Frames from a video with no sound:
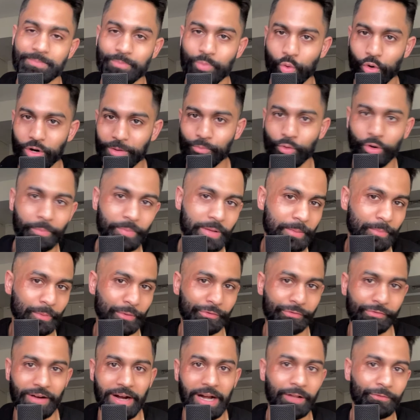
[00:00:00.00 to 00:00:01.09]
more and more people
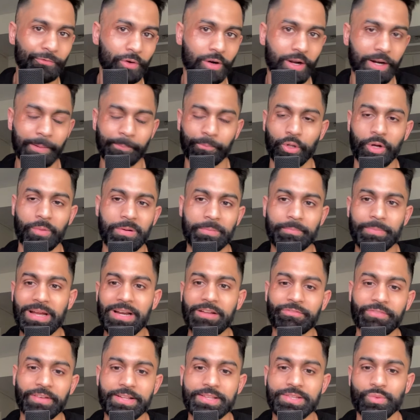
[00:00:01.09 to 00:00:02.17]
file for unemployment
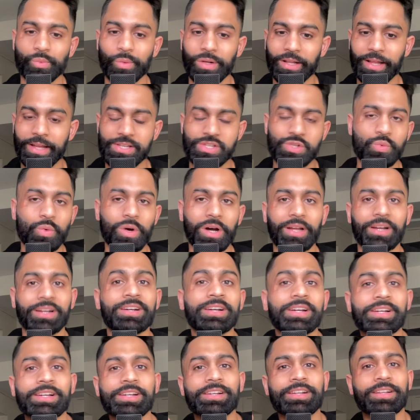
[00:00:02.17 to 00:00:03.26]
benefits, well, guess what?
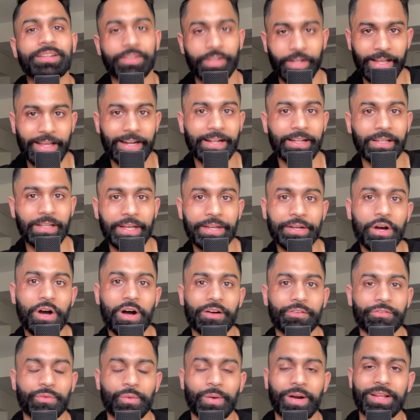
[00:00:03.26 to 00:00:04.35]
They're getting laid
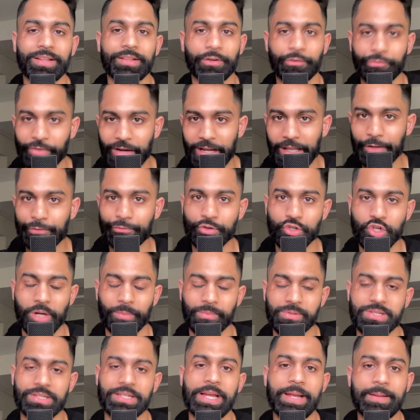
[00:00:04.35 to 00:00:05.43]
off, right? They're filing for
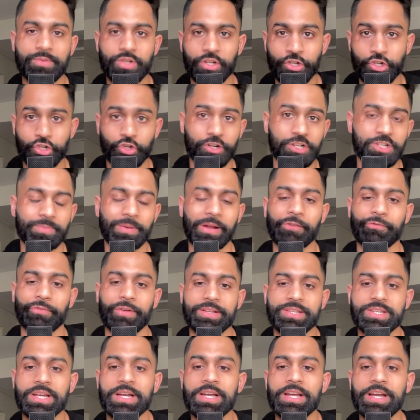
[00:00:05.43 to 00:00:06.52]
jobless claims, insurance
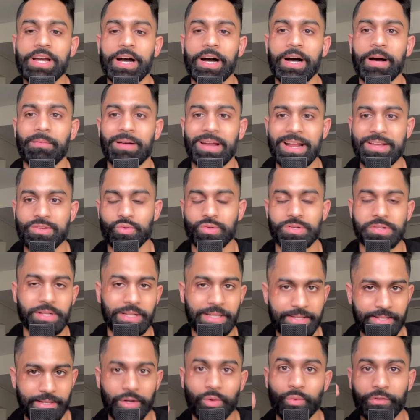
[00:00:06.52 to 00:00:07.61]
benefits. Uh, and as a result,
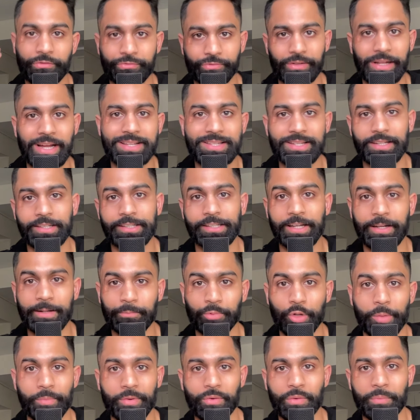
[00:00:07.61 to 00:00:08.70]
that's going to reflect in the
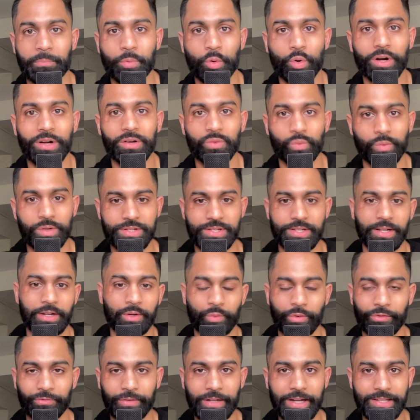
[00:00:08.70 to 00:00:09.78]
unemployment report, which is going to
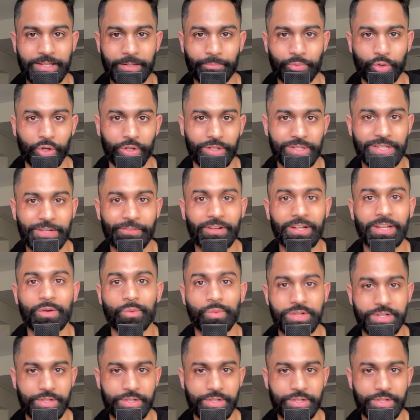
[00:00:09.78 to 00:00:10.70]
reflect in productivity, which